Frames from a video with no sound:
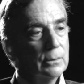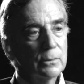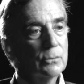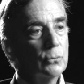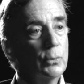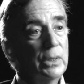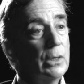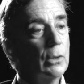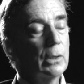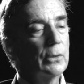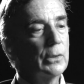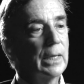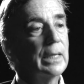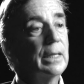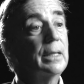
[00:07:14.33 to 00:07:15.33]
we don't
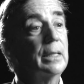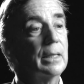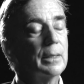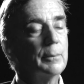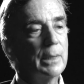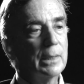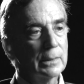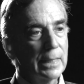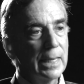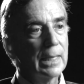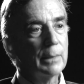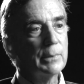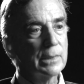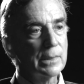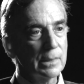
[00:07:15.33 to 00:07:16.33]
learn anything about
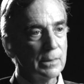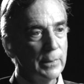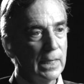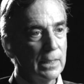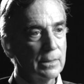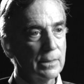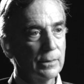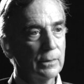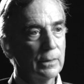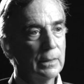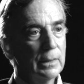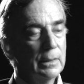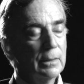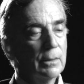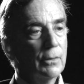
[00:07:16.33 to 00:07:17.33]
cannabis as medicine.
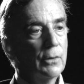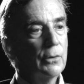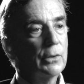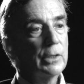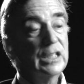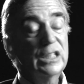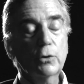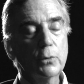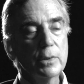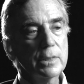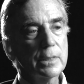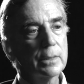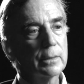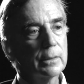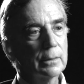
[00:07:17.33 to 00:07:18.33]
There are an
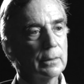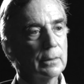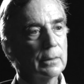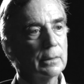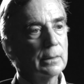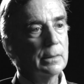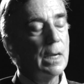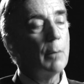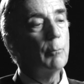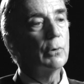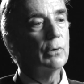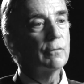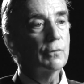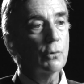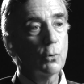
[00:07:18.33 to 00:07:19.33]
increasing
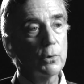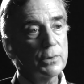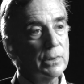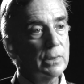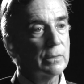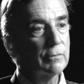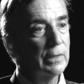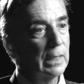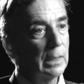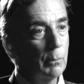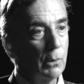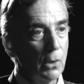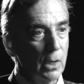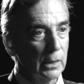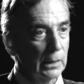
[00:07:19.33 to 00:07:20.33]
number of courses
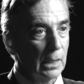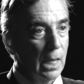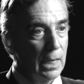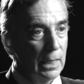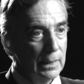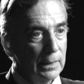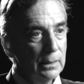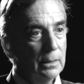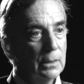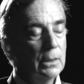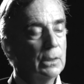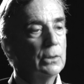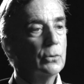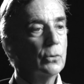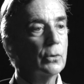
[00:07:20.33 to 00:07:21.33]
available online
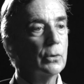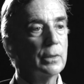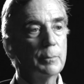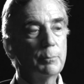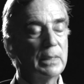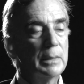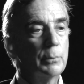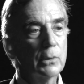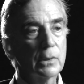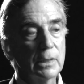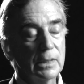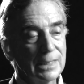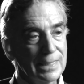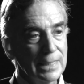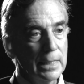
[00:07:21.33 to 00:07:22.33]
or that people
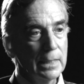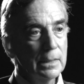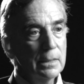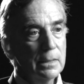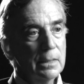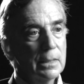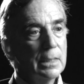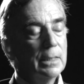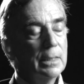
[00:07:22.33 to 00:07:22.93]
can attend.